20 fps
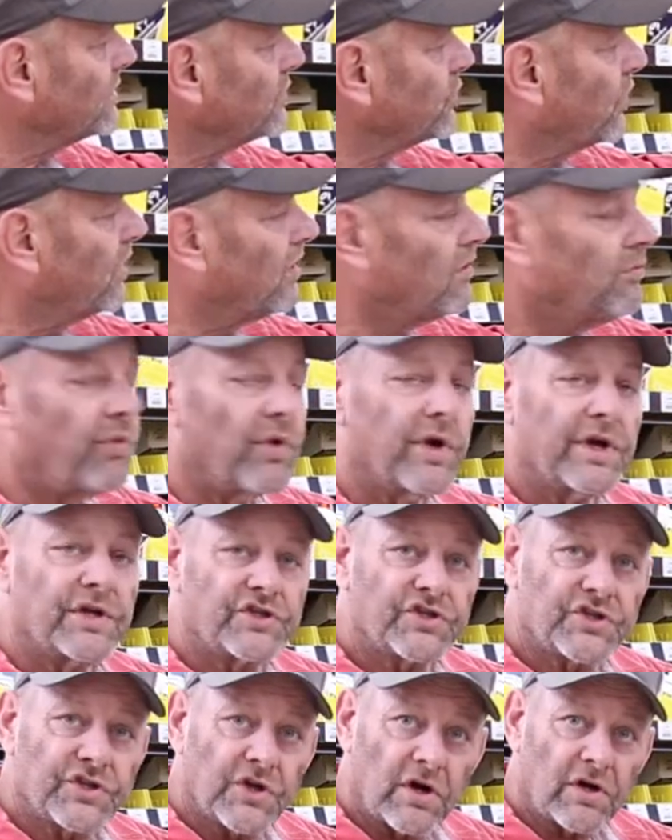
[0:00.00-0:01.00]

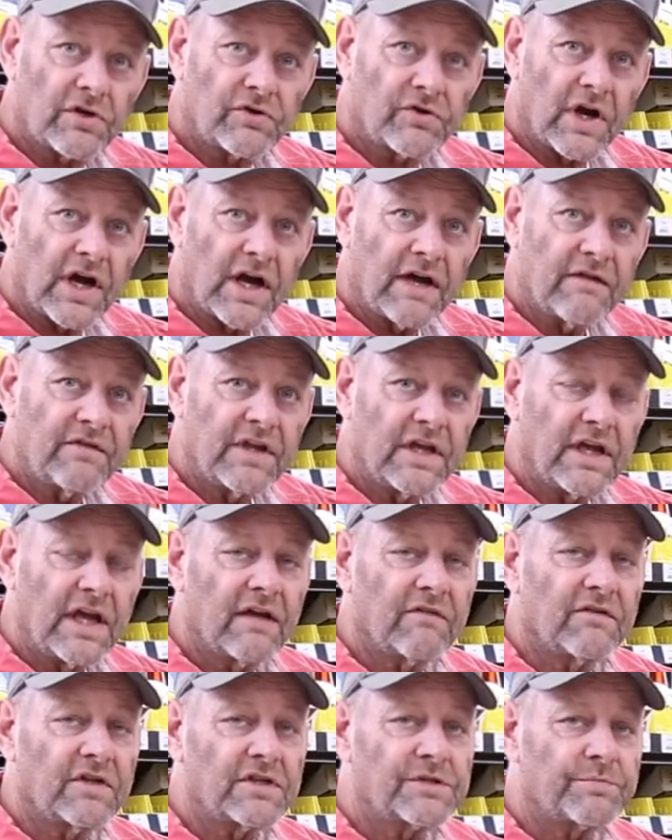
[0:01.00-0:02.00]
12-point star drive. They
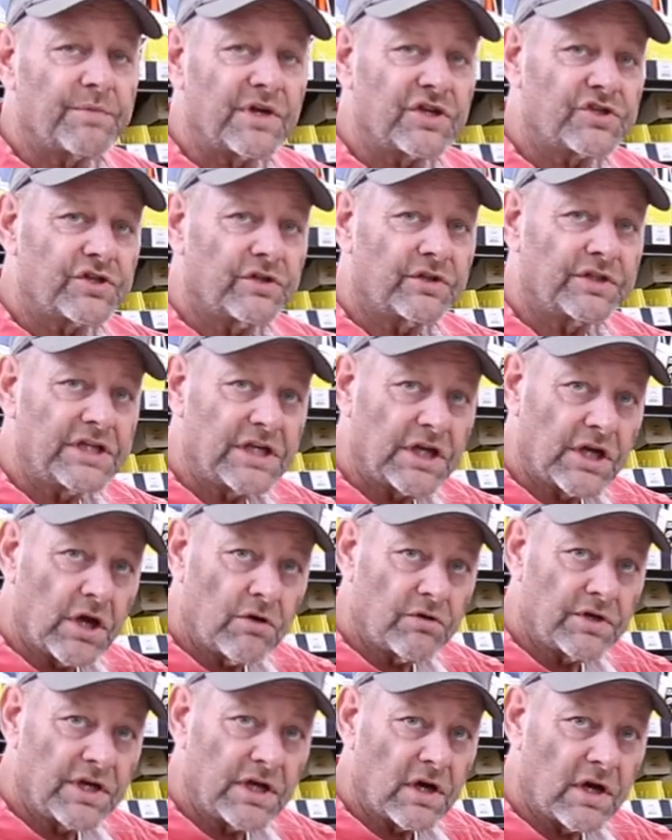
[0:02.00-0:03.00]
have the specialty
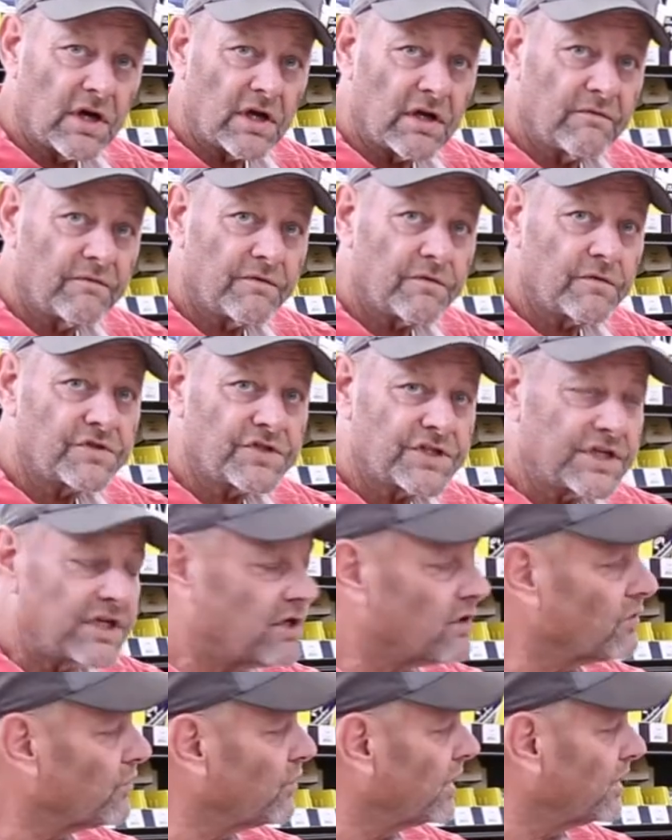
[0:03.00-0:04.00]
coating on them for
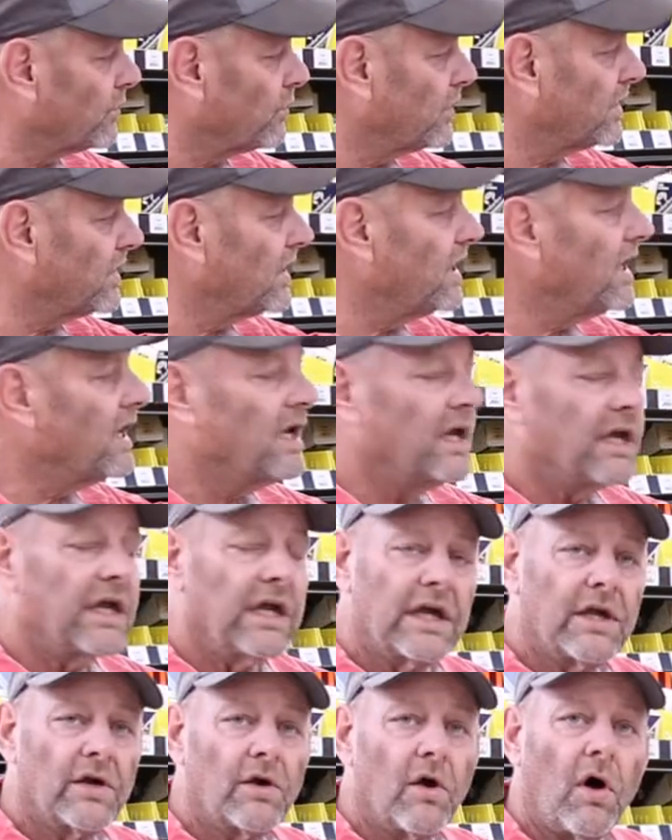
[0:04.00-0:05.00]
cedar, redwood,
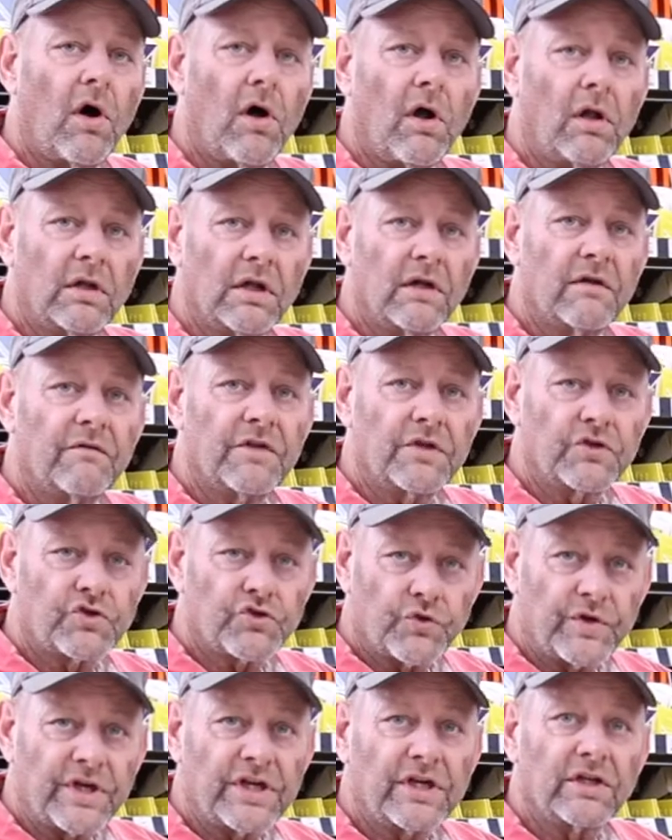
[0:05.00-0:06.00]
and all of the
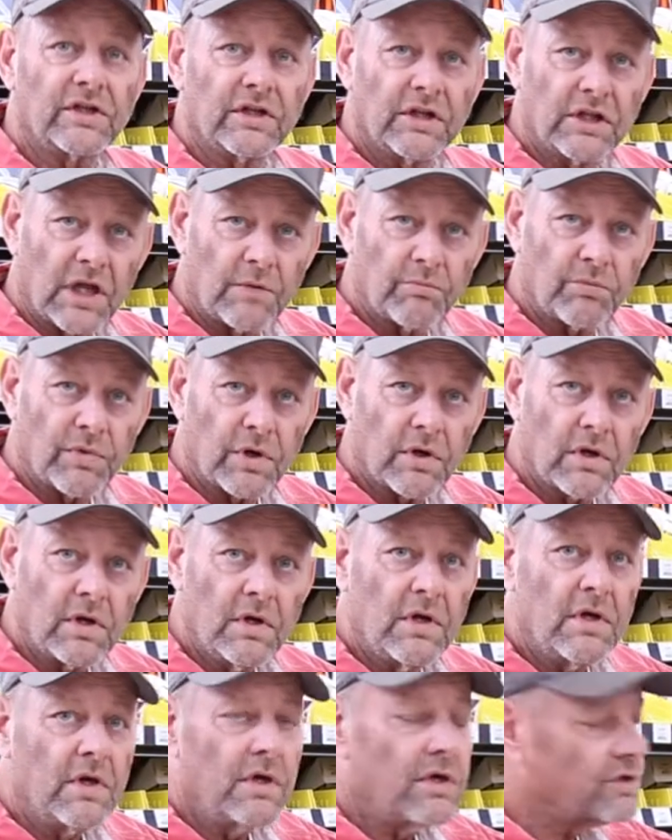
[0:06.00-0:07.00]
treated lumber.
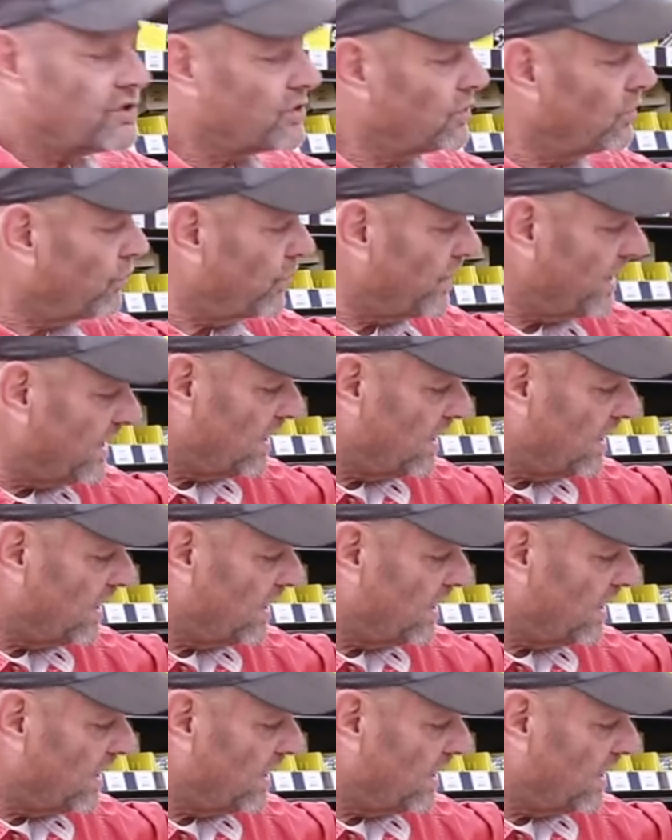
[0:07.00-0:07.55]
So we